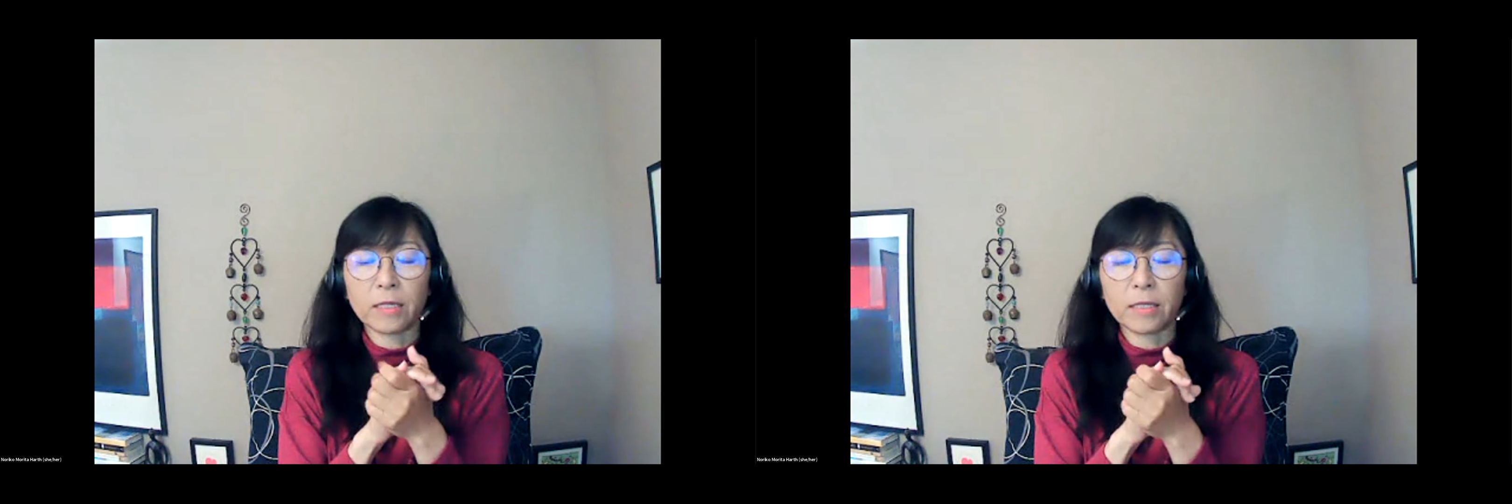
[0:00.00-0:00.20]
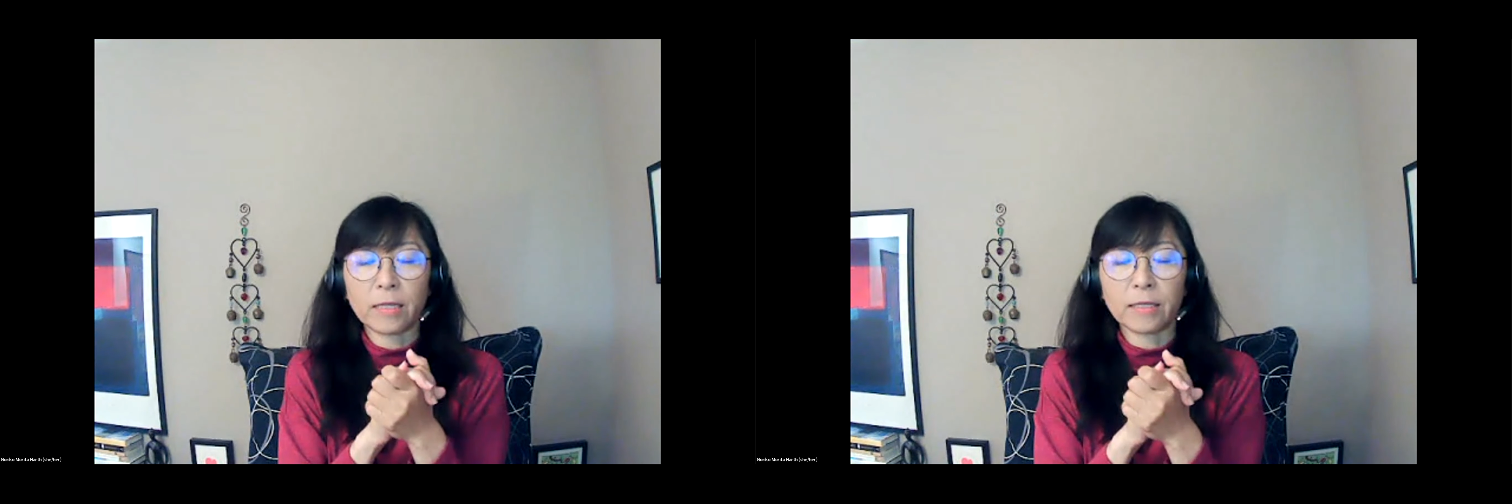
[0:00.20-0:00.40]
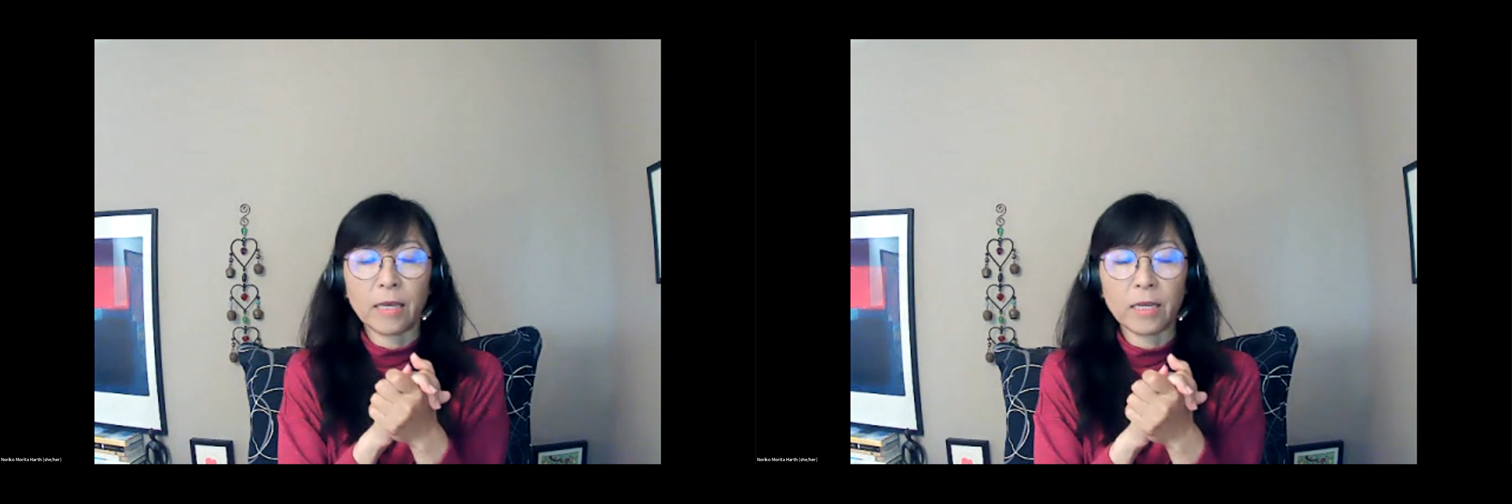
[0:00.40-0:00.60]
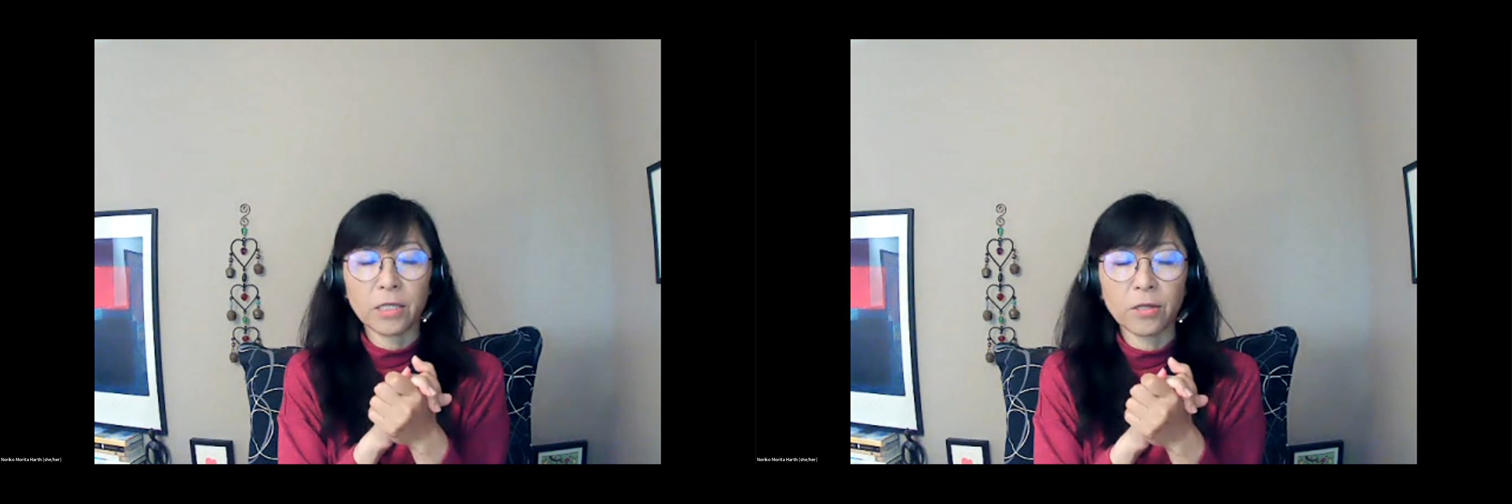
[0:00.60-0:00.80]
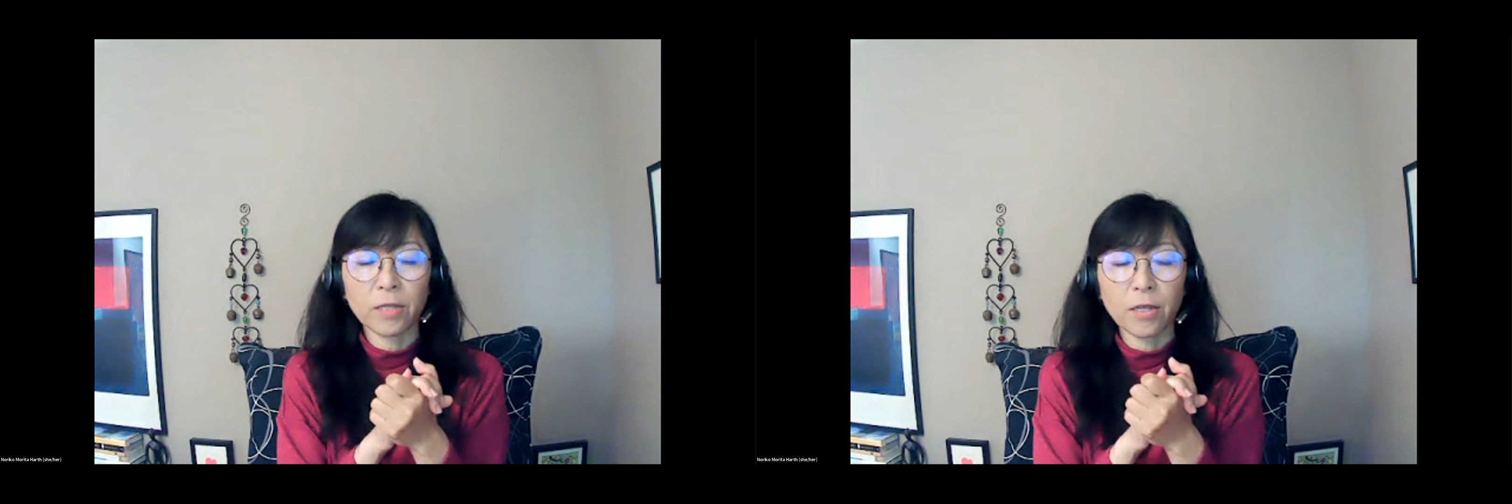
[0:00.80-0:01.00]

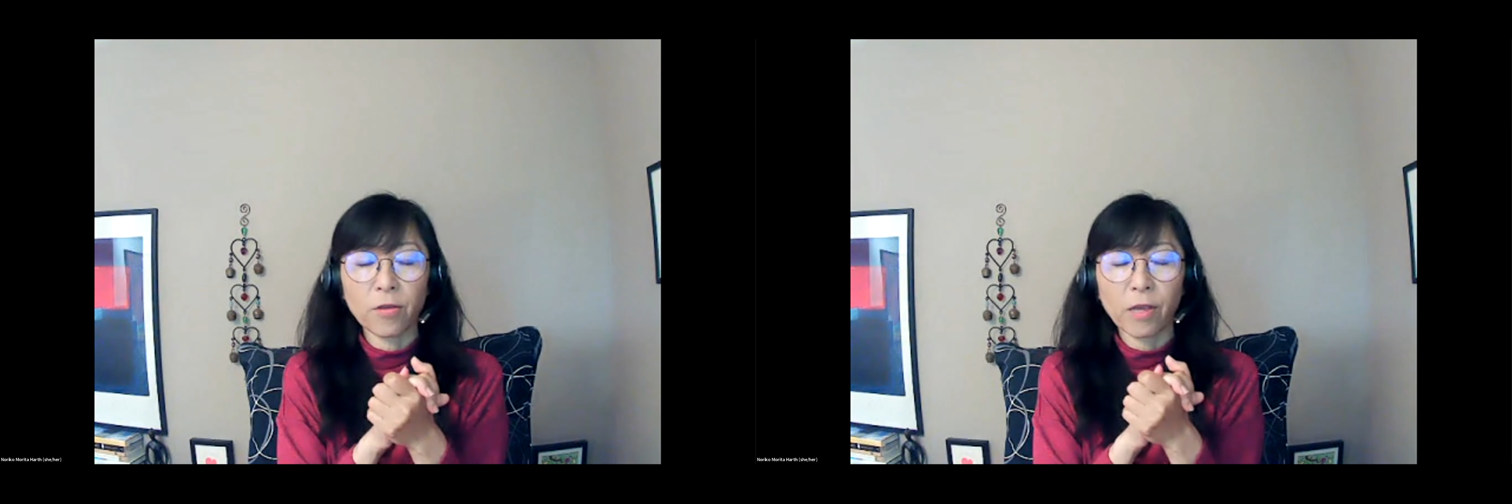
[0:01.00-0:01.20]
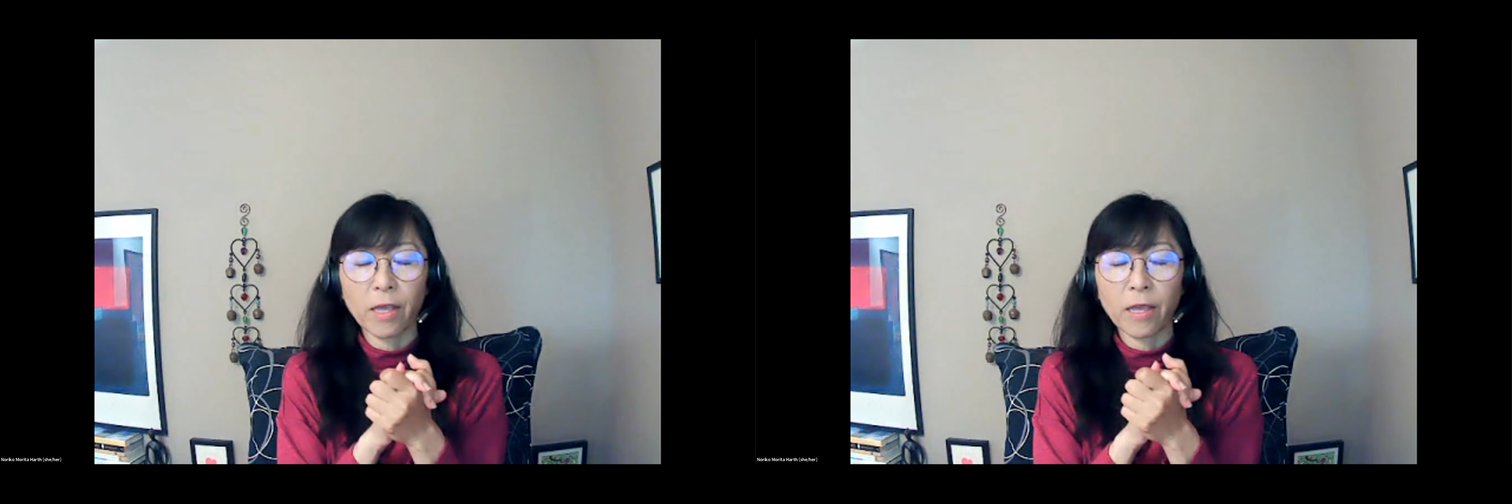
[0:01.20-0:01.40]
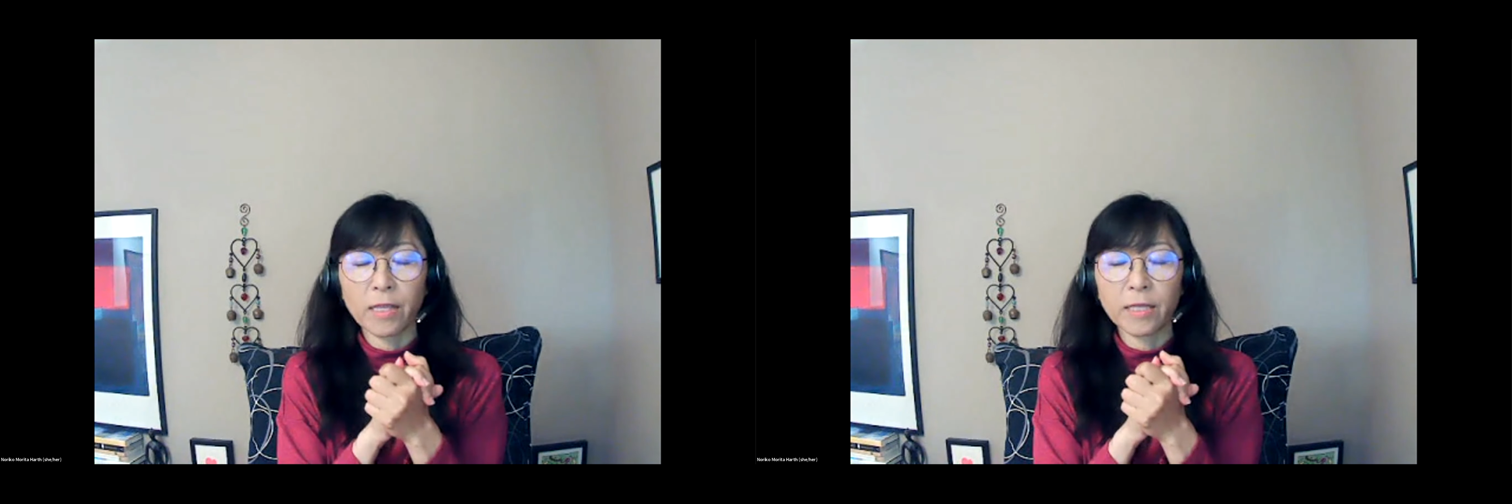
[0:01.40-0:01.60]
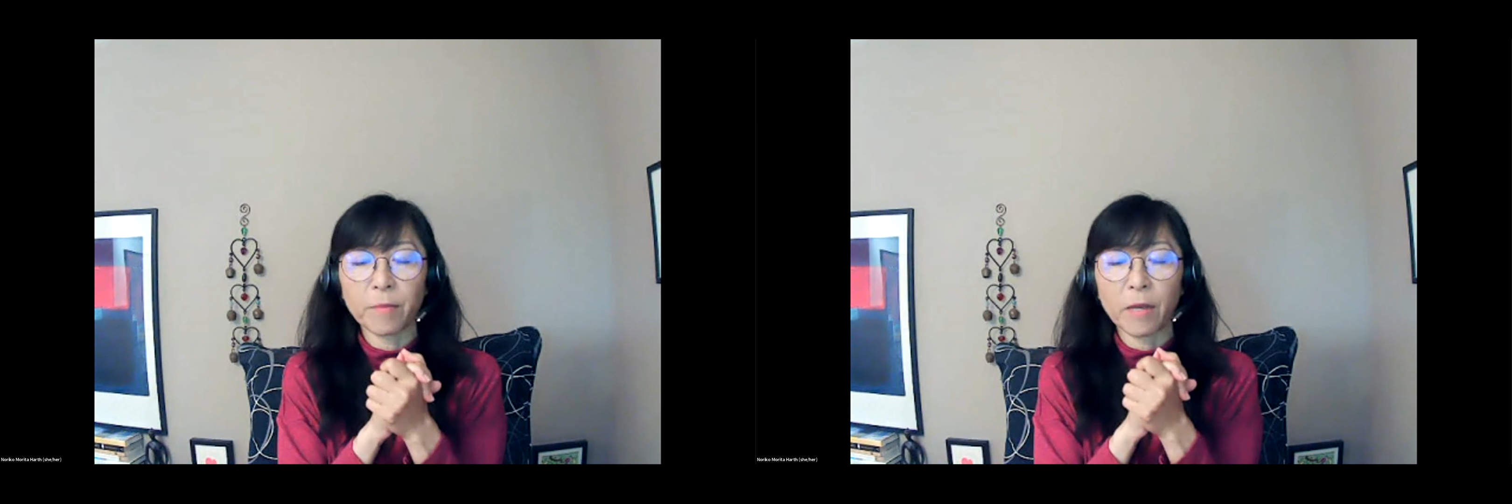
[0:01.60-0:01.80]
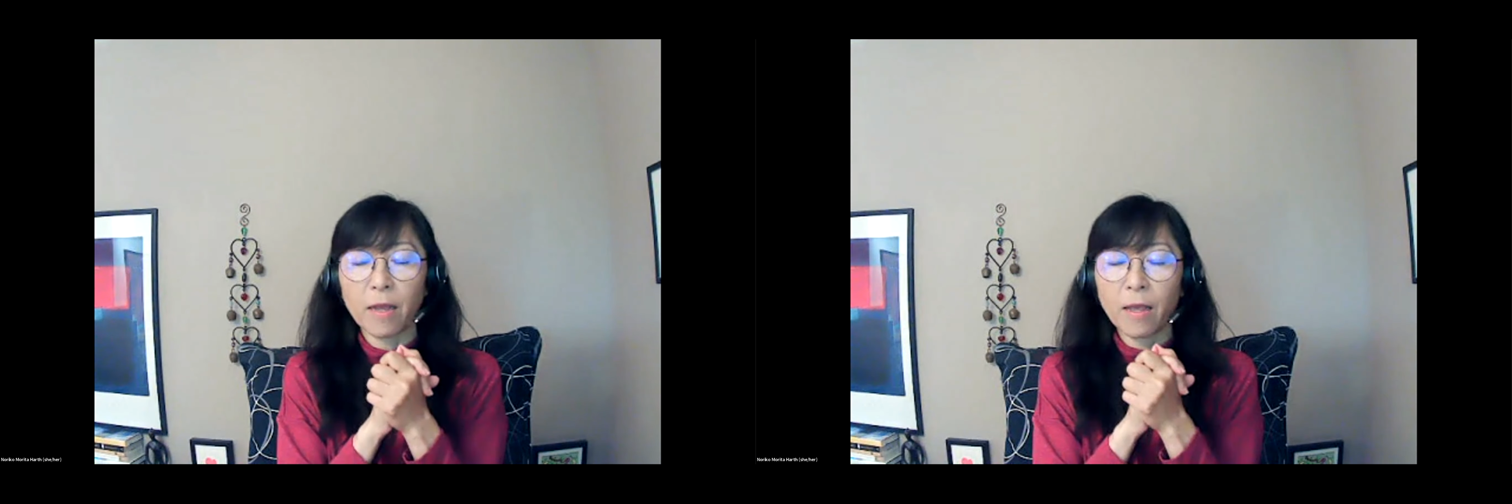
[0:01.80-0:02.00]
sensations in your hands,
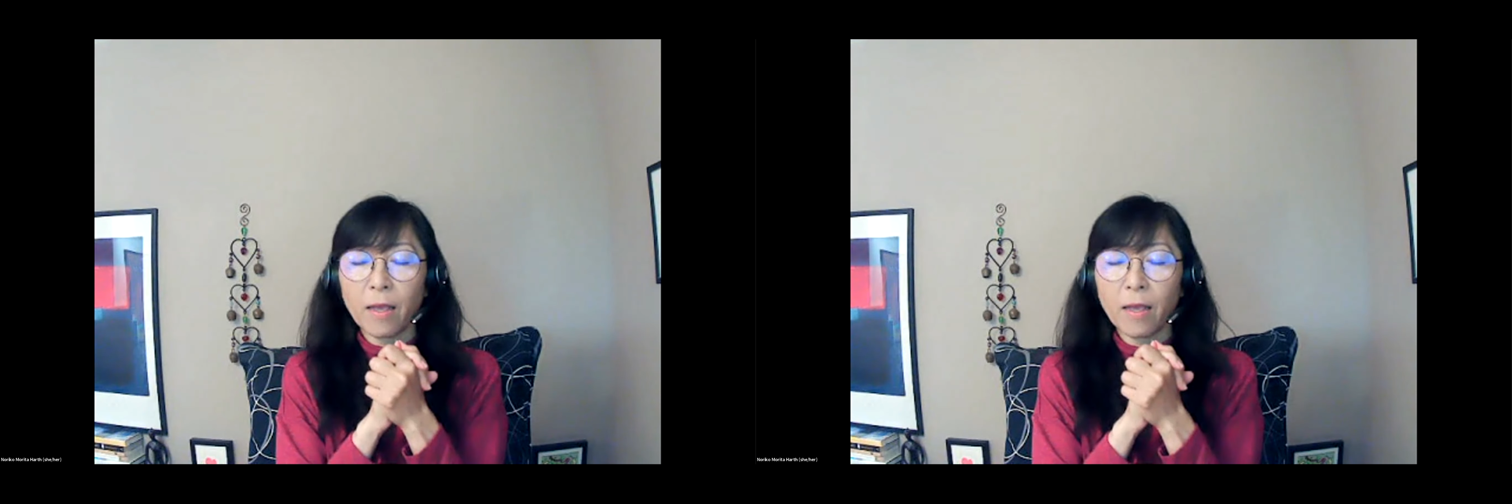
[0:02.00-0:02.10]
but